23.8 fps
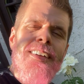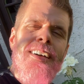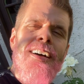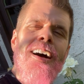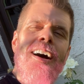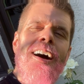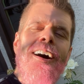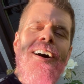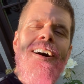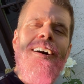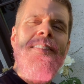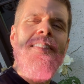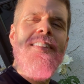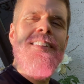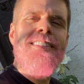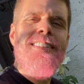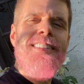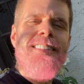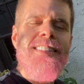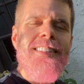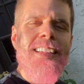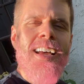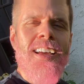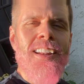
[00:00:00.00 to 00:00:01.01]
oh, and the
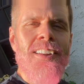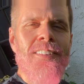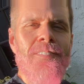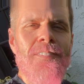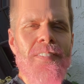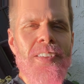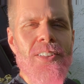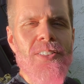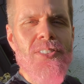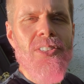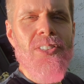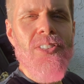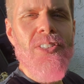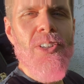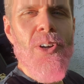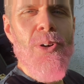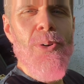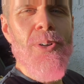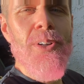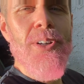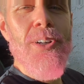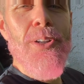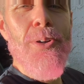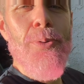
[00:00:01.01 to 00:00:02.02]
sun feels
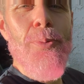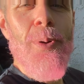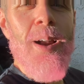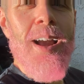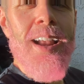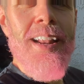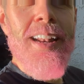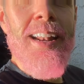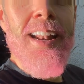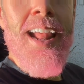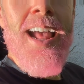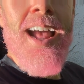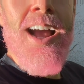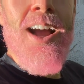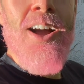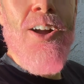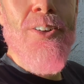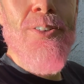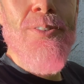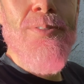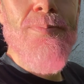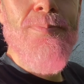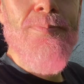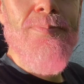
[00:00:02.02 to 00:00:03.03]
so good right
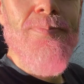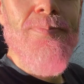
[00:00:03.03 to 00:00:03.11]
now.